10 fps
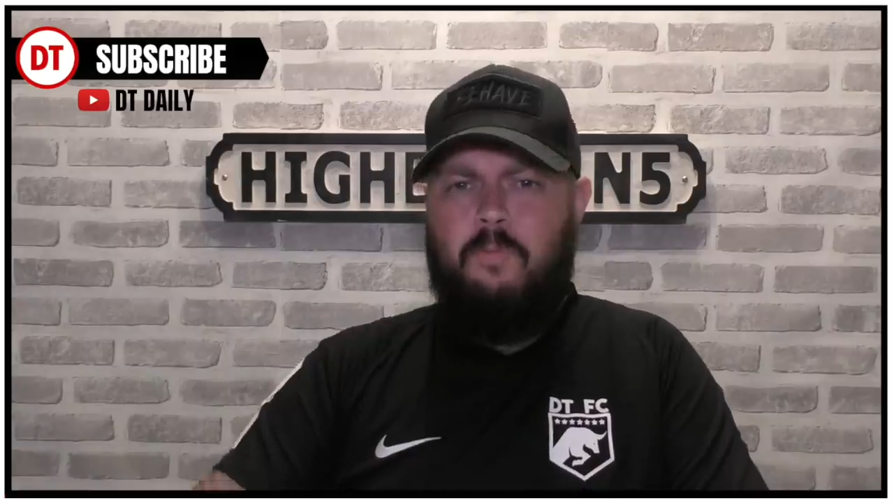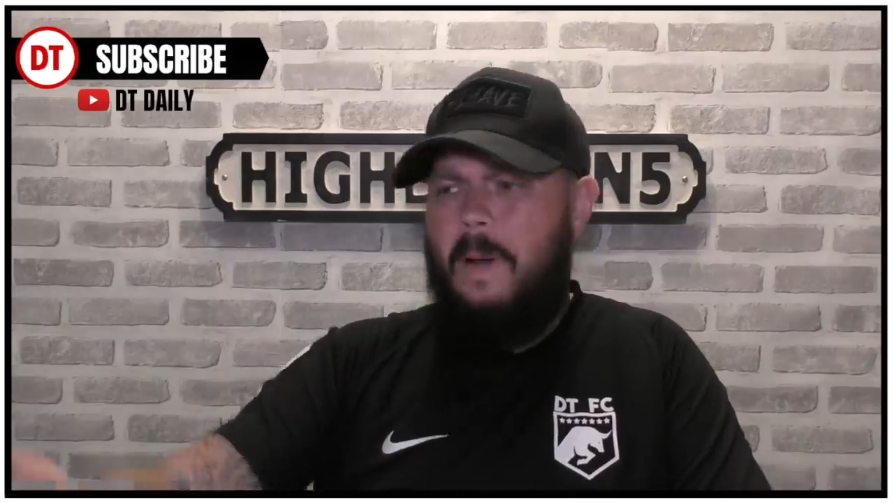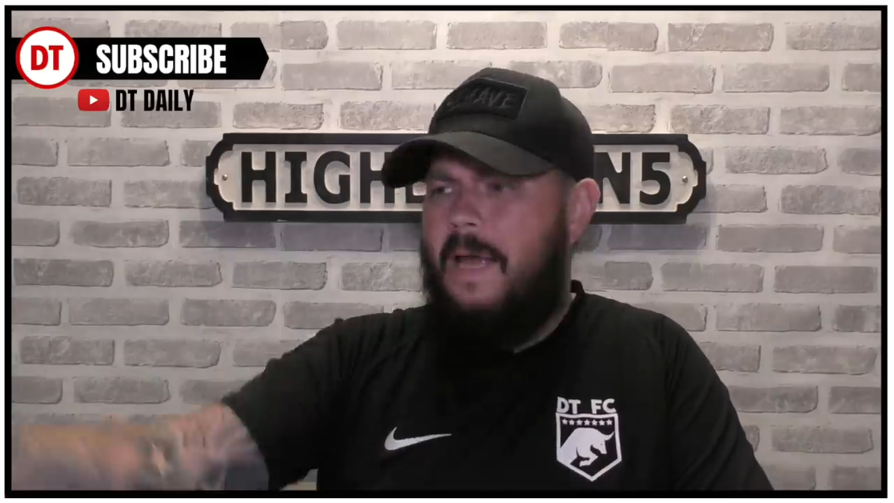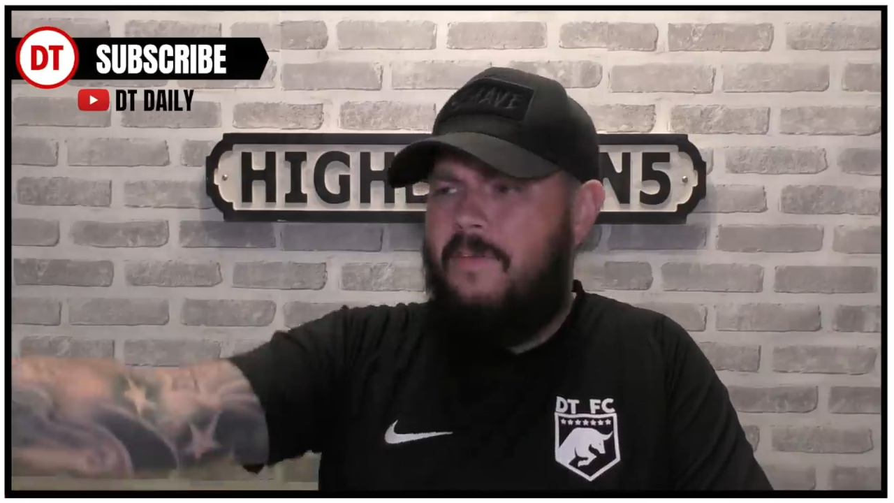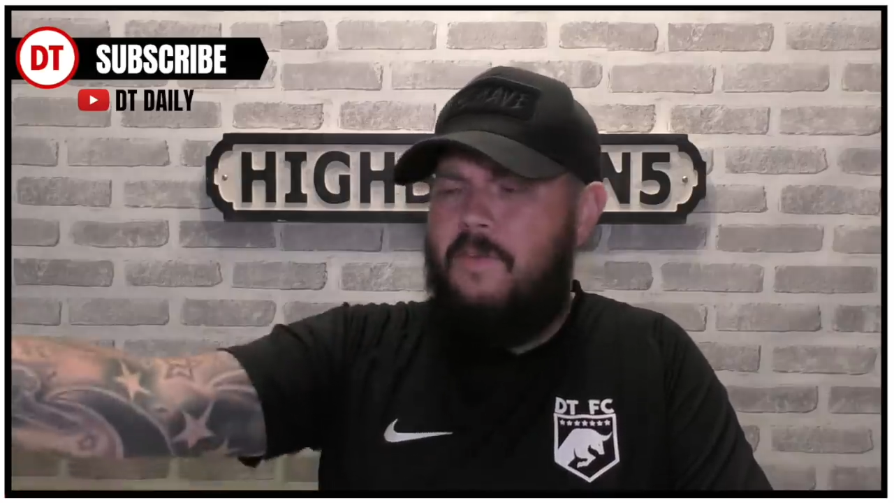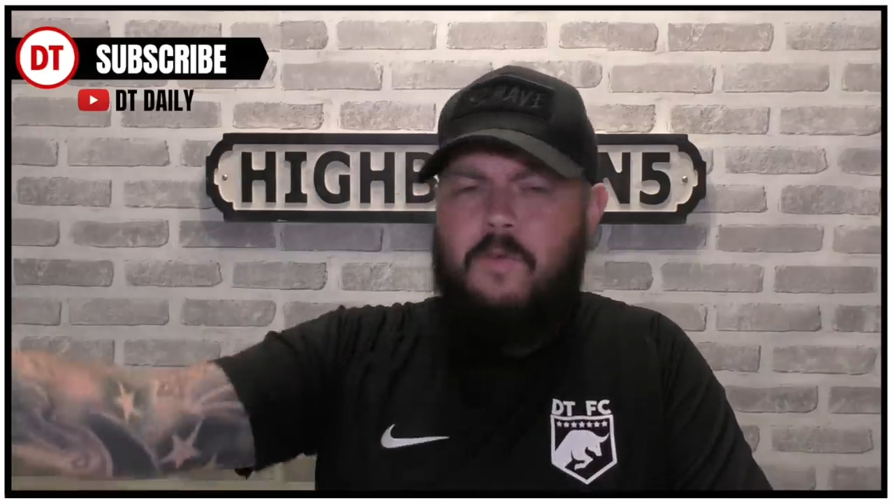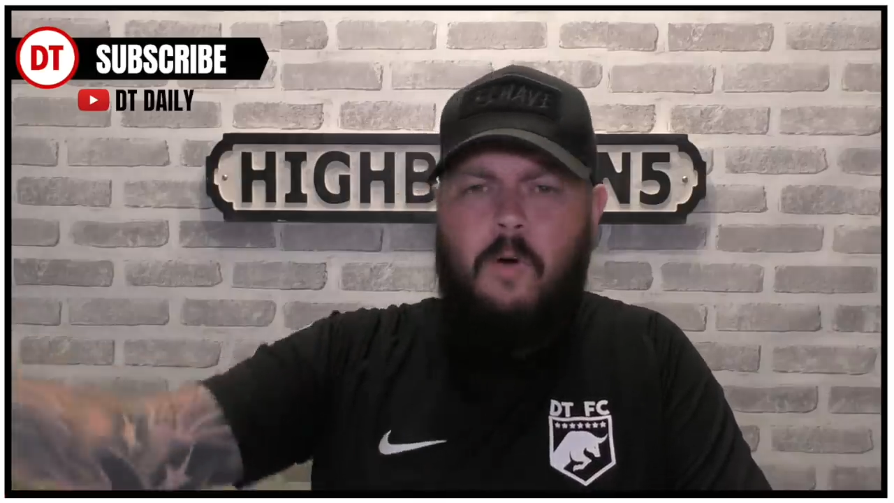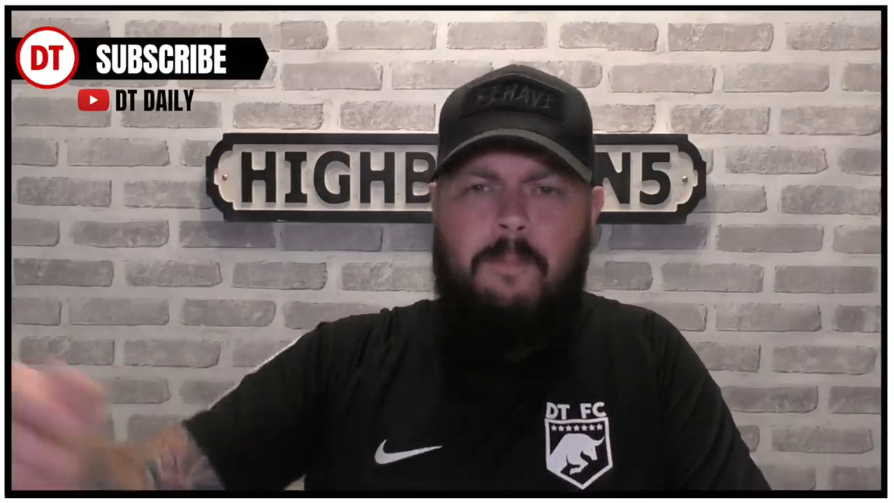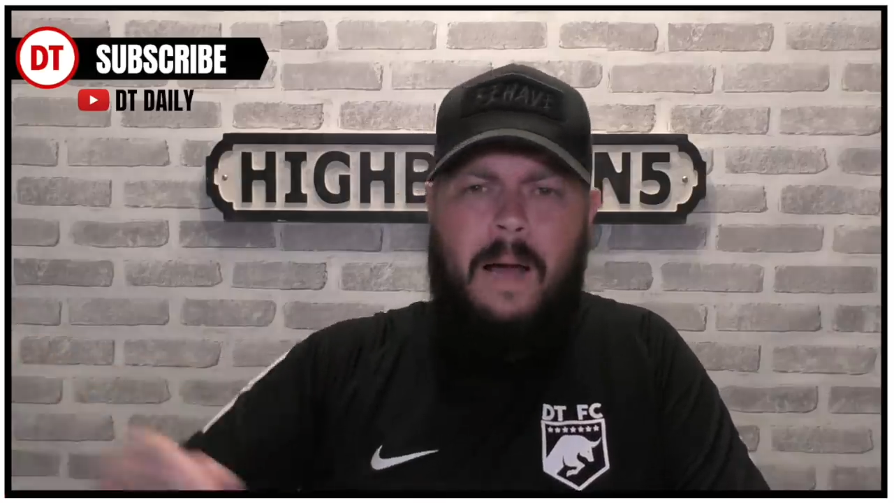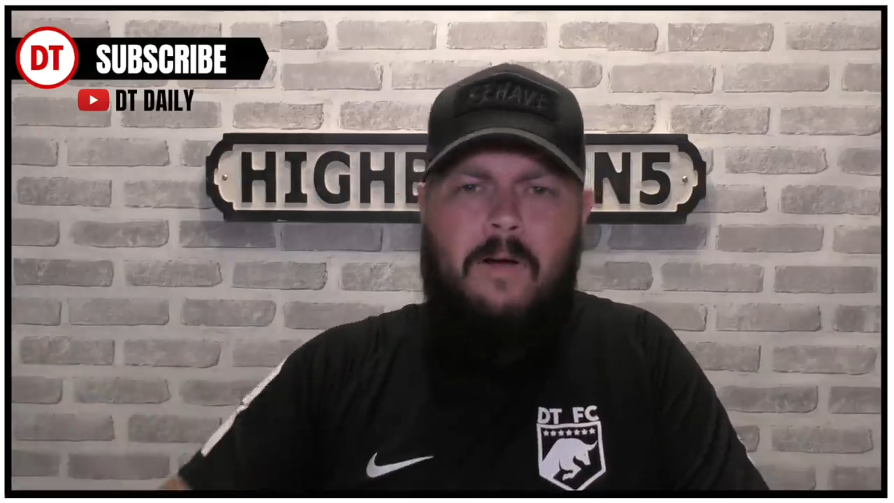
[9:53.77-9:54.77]
Players have
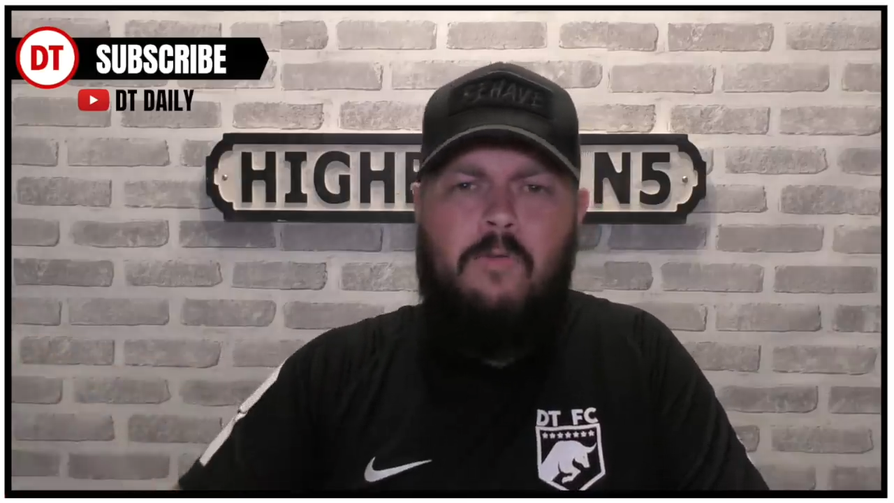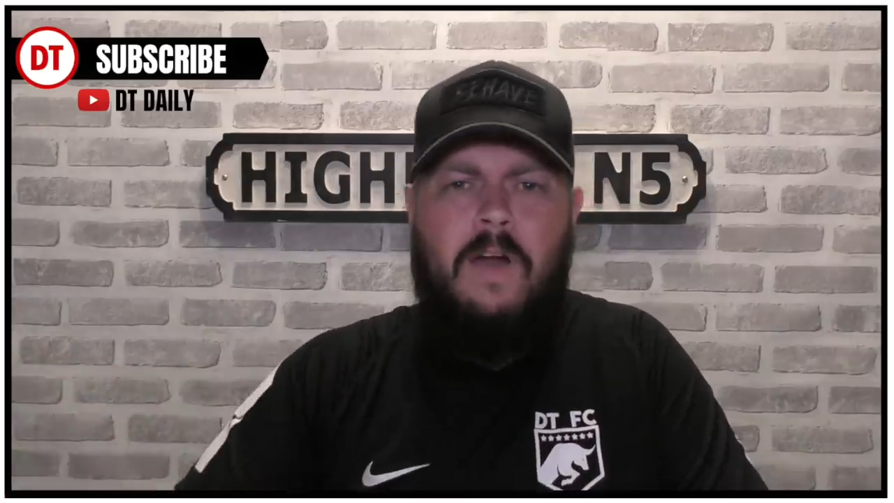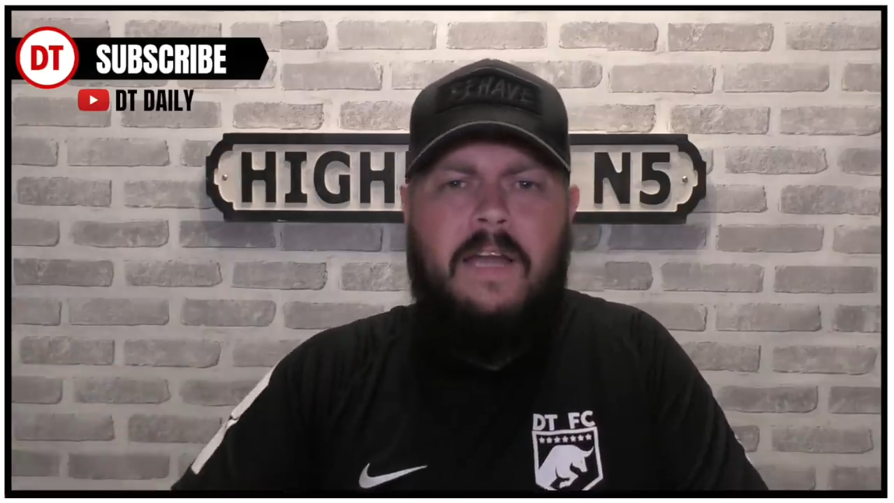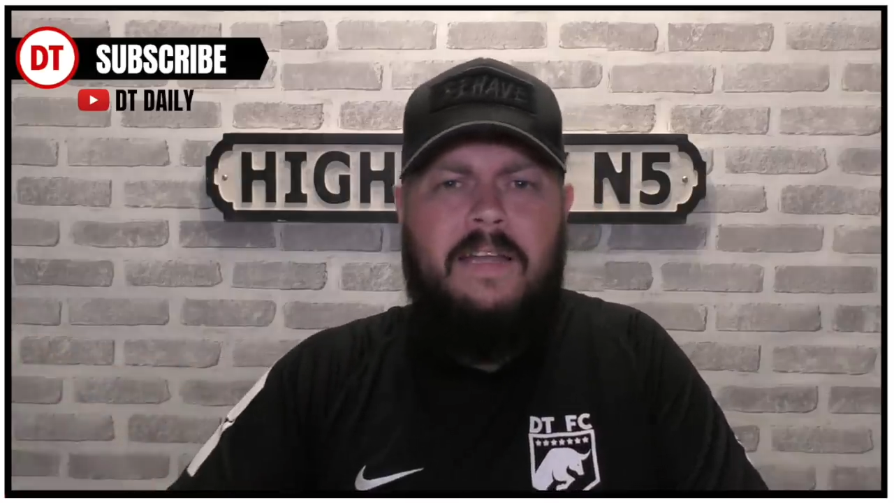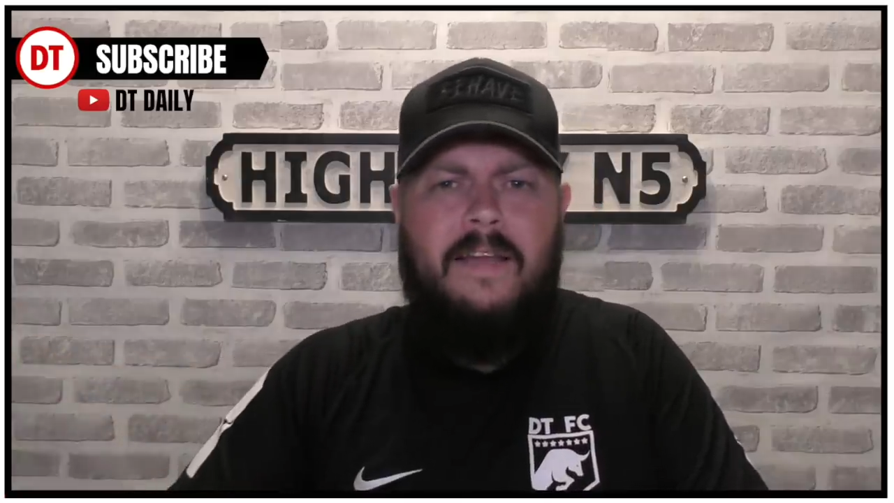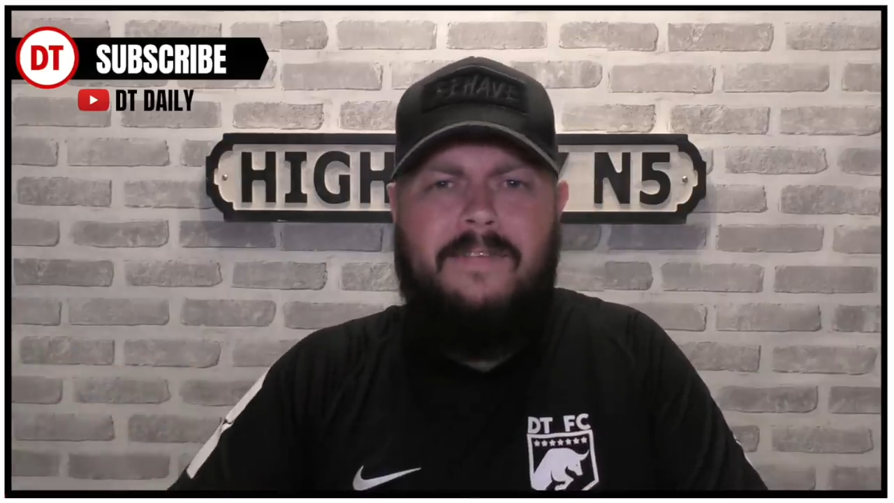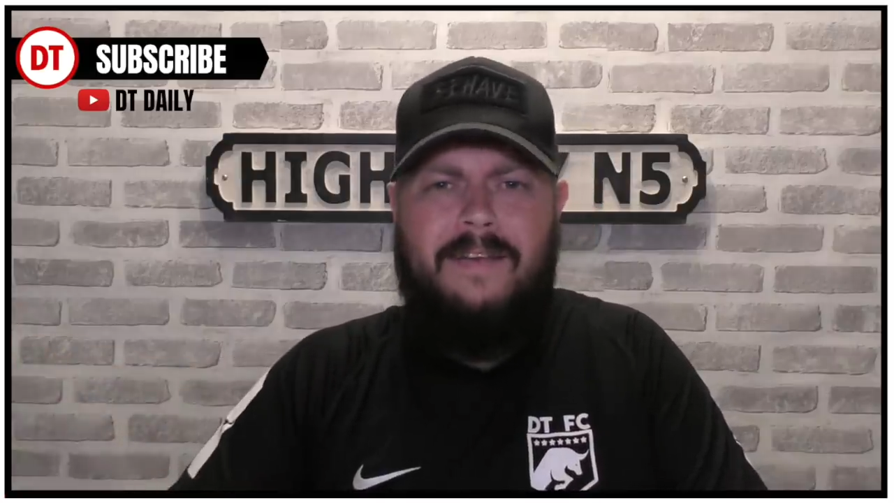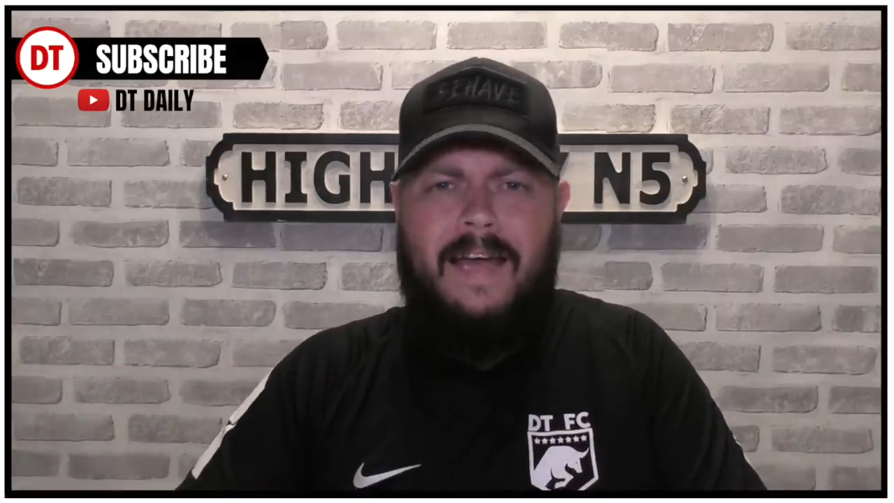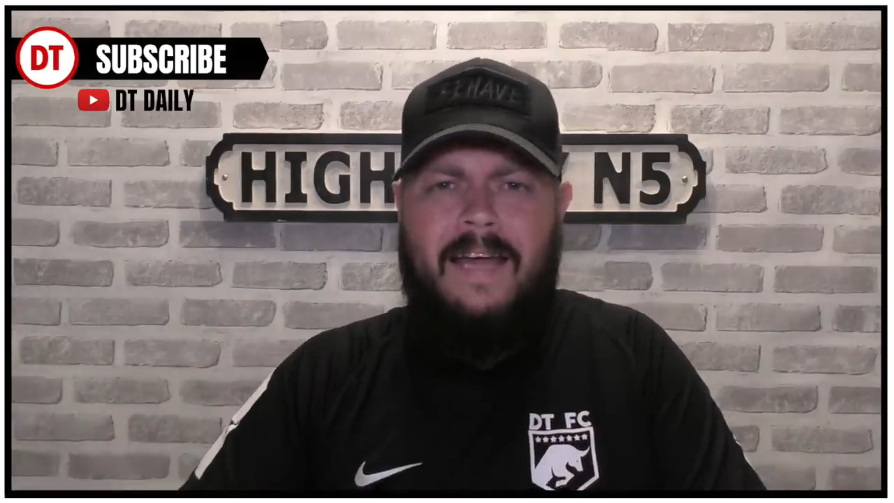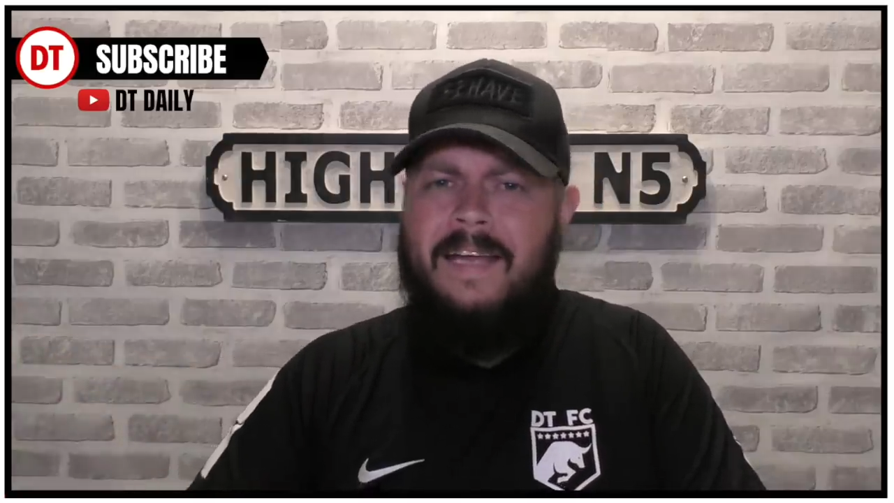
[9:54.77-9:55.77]
gone back already
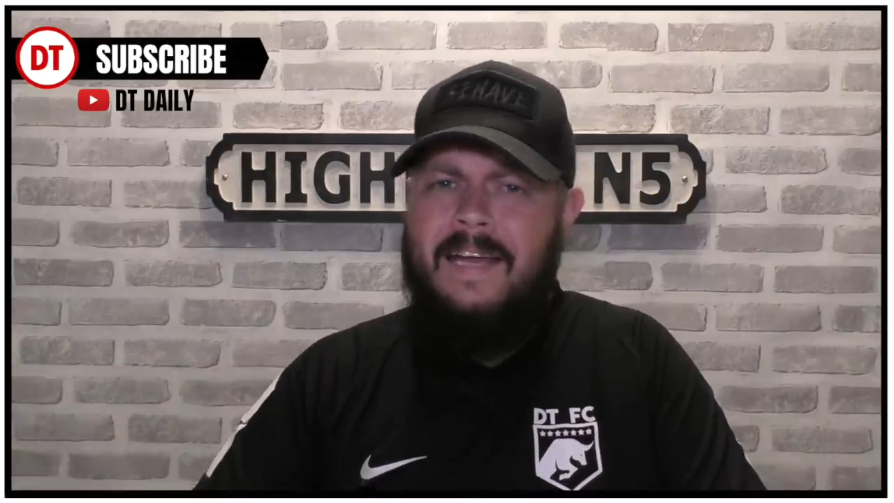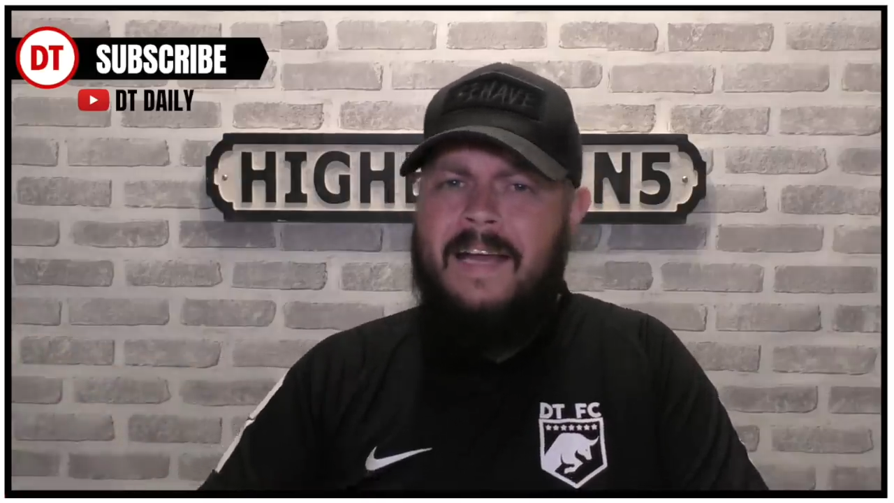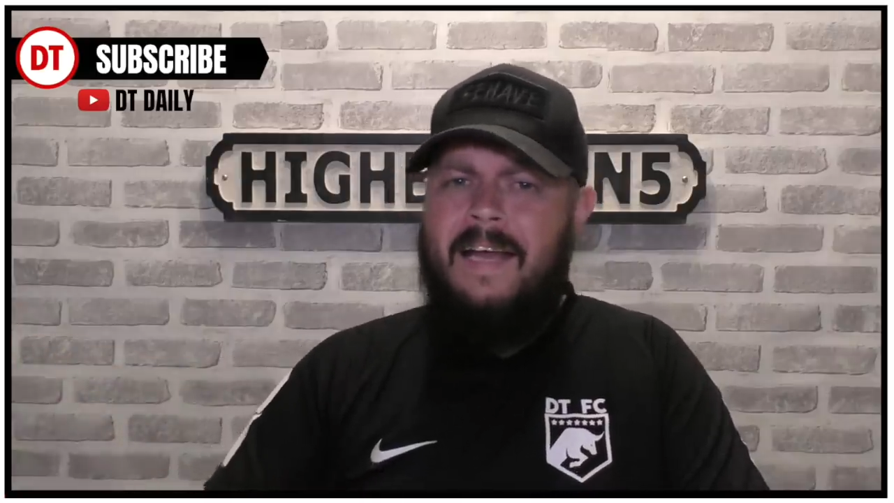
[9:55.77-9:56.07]
yesterday